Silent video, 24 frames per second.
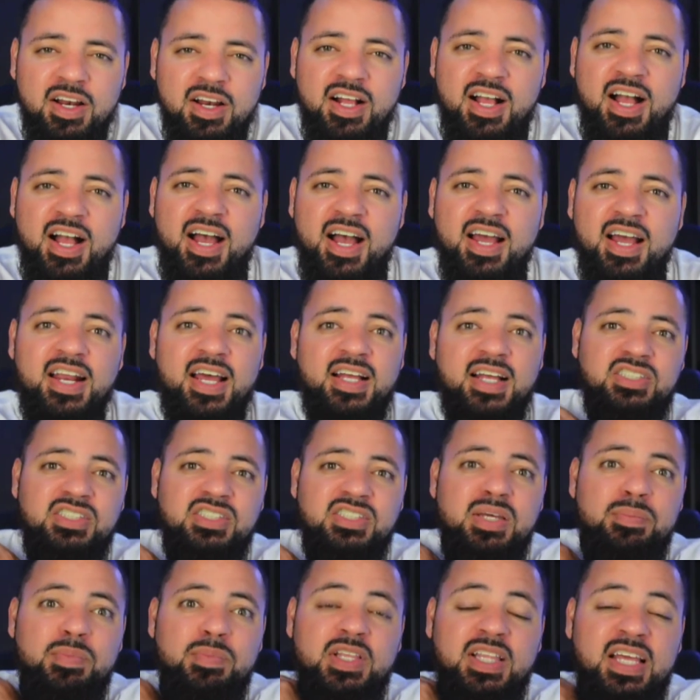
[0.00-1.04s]
a guy that
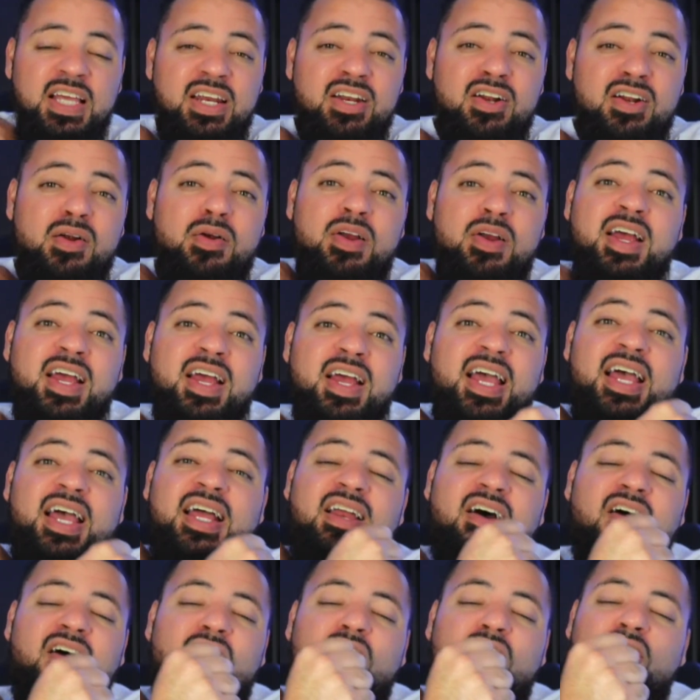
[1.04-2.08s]
stimulated her.
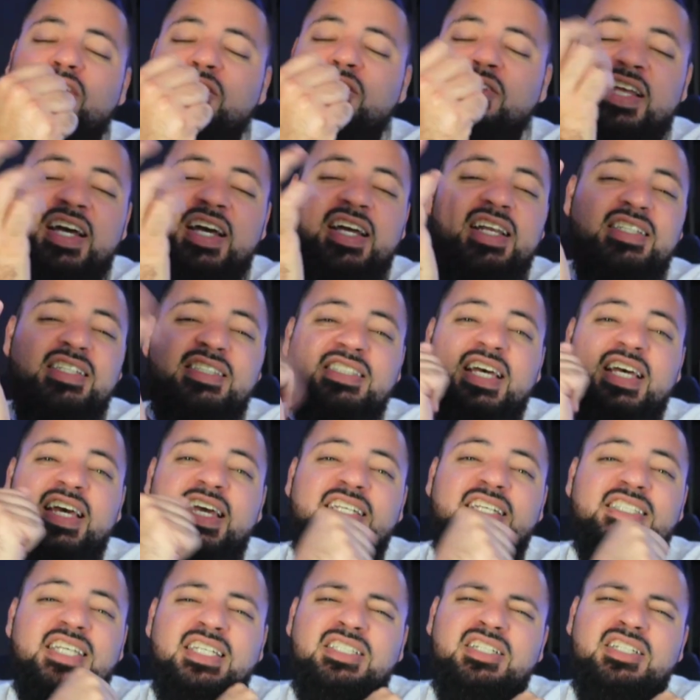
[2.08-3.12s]
And all you ladies say
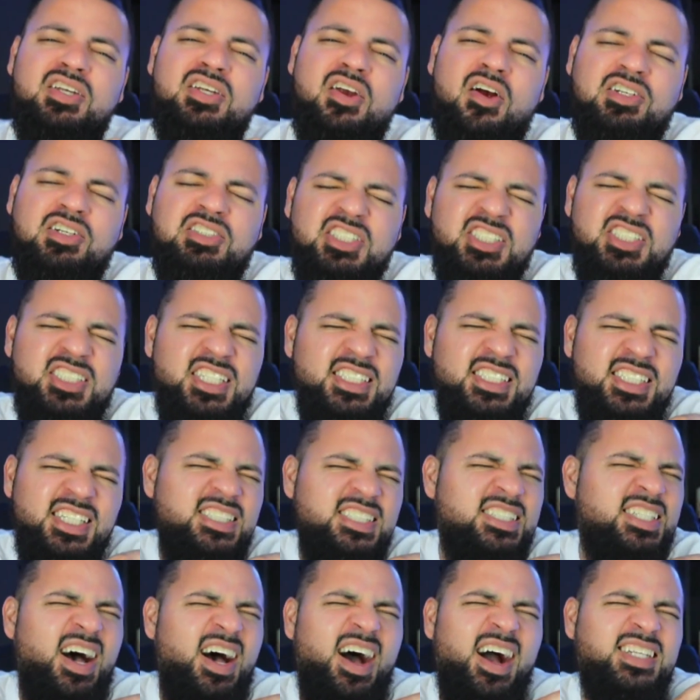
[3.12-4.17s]
is he's a narcissist,
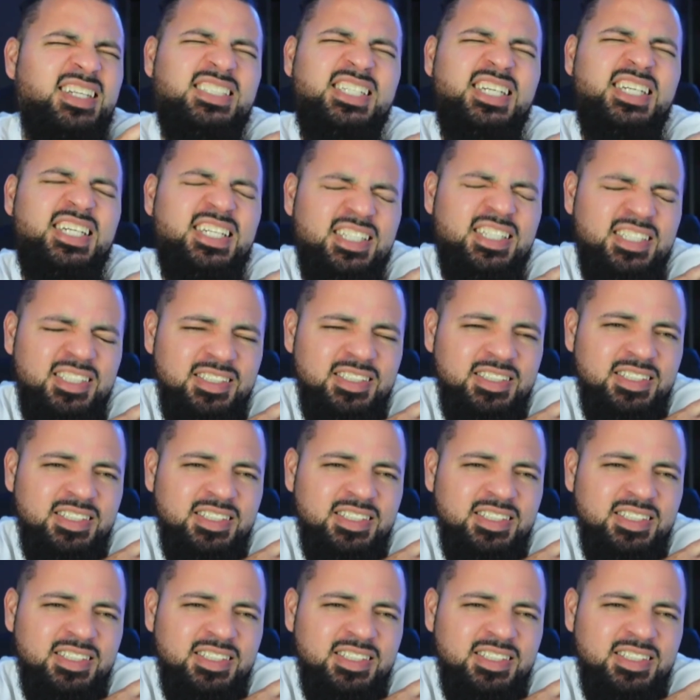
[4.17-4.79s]
he's toxic.